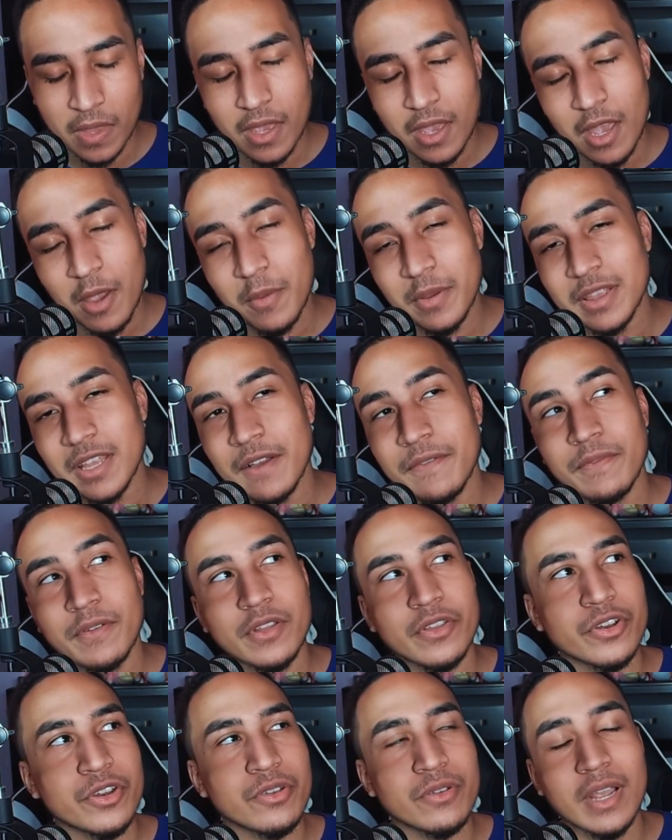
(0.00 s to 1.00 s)
And without further
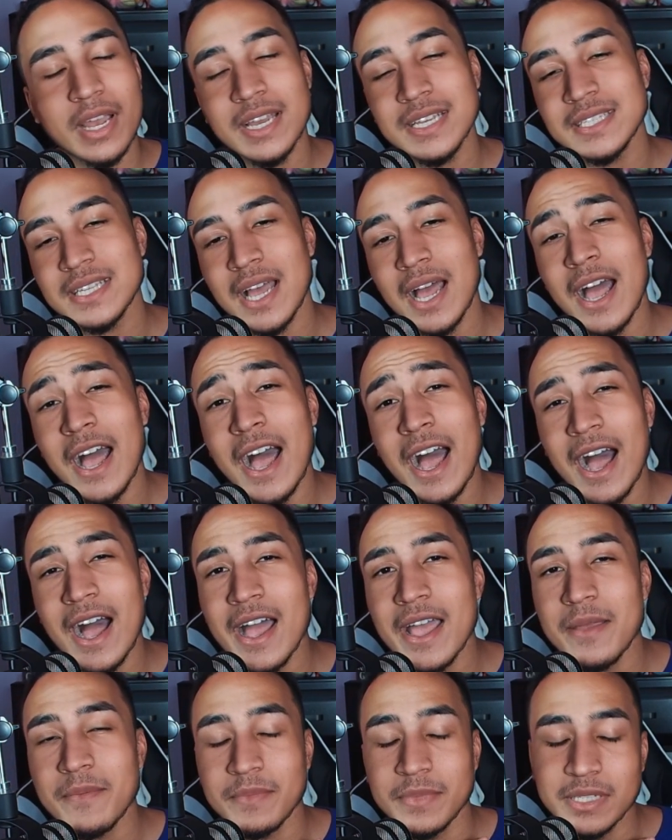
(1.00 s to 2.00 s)
ado, guys,
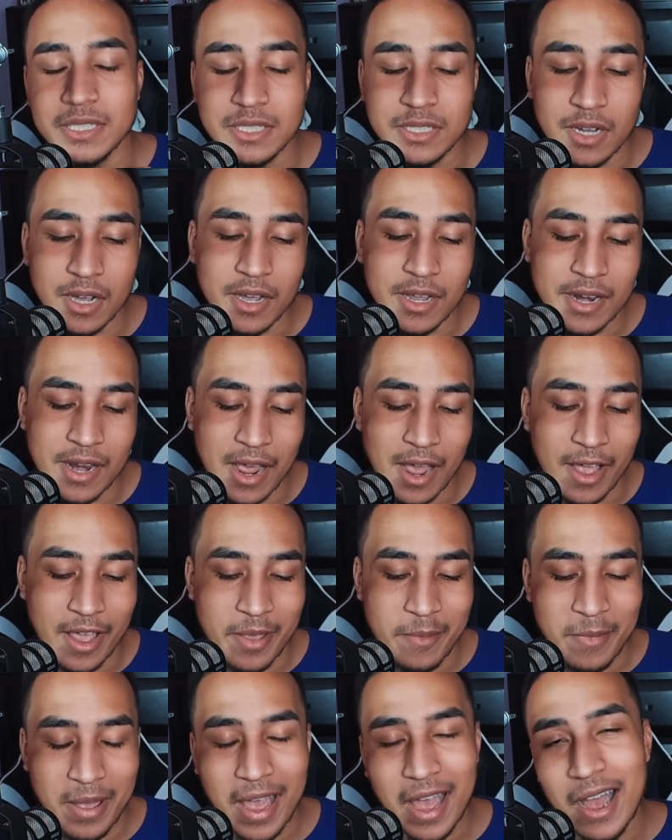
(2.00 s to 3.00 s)
I'm done. I
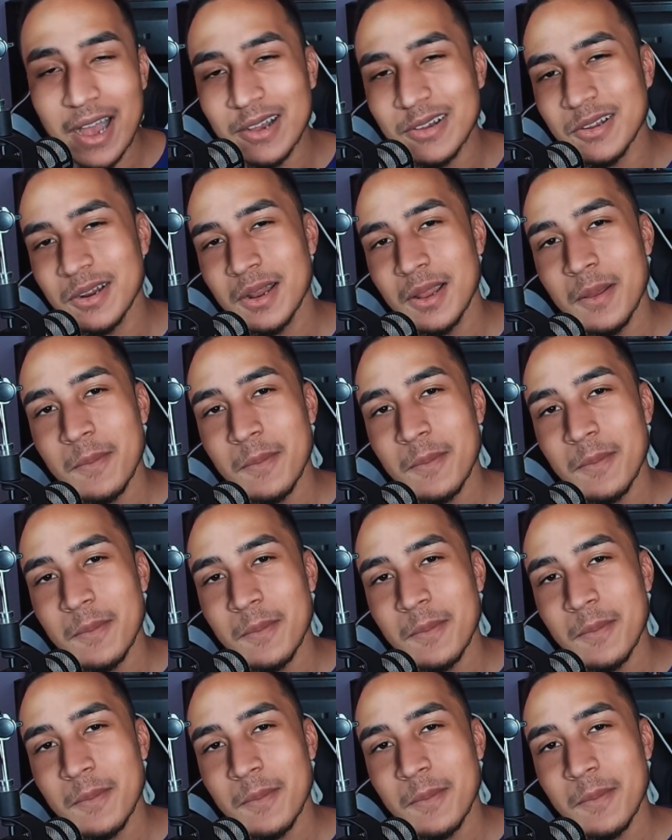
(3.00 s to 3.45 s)
am out.